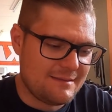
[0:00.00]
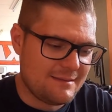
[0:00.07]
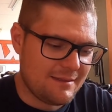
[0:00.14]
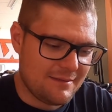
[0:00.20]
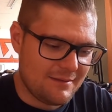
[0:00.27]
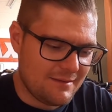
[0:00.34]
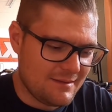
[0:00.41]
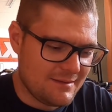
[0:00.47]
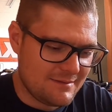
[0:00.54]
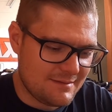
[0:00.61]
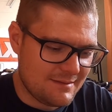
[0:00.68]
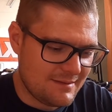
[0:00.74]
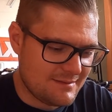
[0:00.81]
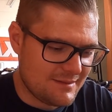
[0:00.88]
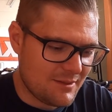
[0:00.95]
like I said,
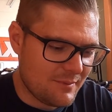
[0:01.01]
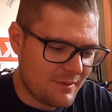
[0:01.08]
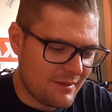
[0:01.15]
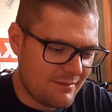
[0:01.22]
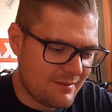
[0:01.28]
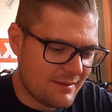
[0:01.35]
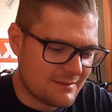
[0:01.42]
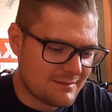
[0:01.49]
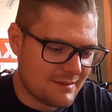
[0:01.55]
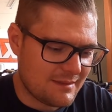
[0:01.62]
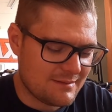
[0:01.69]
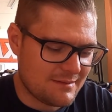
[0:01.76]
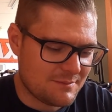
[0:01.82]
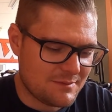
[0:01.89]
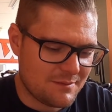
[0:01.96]
there's so many
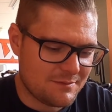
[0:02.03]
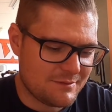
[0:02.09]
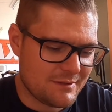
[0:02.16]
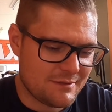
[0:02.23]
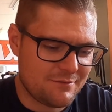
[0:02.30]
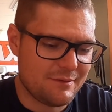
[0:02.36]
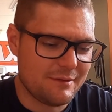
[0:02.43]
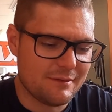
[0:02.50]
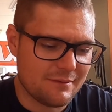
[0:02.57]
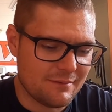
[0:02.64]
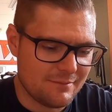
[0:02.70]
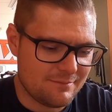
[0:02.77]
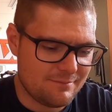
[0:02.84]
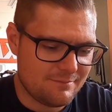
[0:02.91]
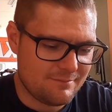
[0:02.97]
things that I sometimes just
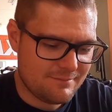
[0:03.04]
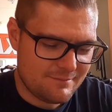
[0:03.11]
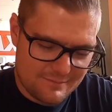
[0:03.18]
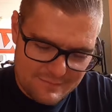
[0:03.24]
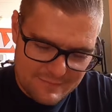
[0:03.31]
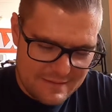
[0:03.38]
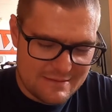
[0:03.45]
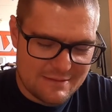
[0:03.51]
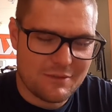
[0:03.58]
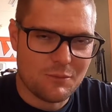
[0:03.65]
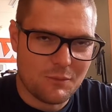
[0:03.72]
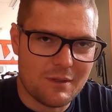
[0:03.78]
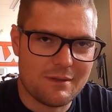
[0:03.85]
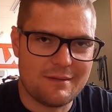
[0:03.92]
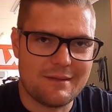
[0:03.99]
feel
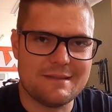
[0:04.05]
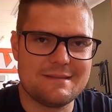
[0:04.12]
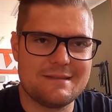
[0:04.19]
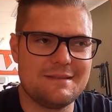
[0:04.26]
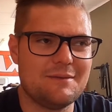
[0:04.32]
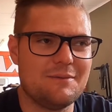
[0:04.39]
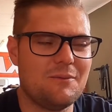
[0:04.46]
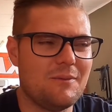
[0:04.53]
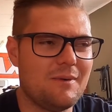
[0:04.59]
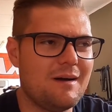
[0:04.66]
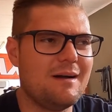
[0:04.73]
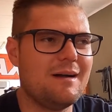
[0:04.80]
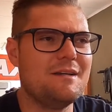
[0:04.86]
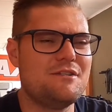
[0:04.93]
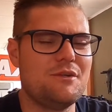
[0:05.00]
it's not worth it.
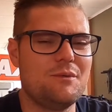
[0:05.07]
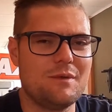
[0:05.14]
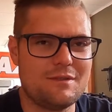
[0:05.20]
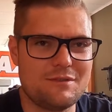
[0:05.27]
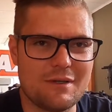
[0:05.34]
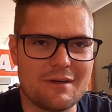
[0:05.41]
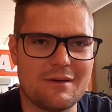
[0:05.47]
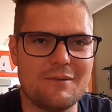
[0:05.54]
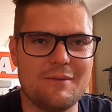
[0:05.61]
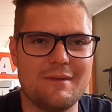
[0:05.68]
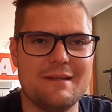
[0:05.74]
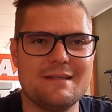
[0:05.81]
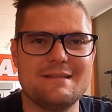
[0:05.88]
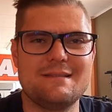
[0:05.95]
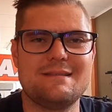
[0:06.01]
Why should we
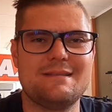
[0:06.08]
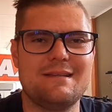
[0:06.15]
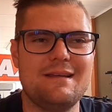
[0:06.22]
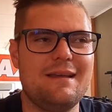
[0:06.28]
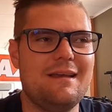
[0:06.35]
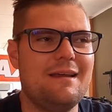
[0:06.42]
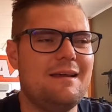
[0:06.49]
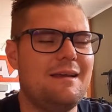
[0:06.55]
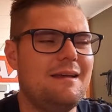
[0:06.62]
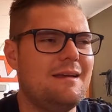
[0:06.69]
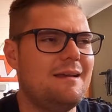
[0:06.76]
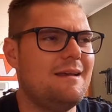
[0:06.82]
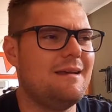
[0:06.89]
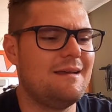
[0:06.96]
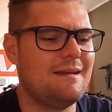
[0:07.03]
struggle with this?
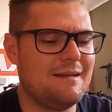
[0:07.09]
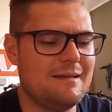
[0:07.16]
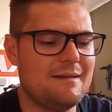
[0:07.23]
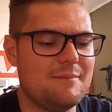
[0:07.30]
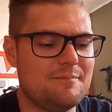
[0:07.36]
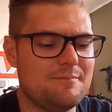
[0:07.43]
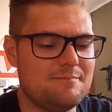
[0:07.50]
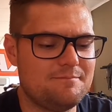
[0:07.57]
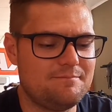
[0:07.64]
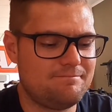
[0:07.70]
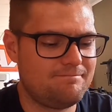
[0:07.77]
And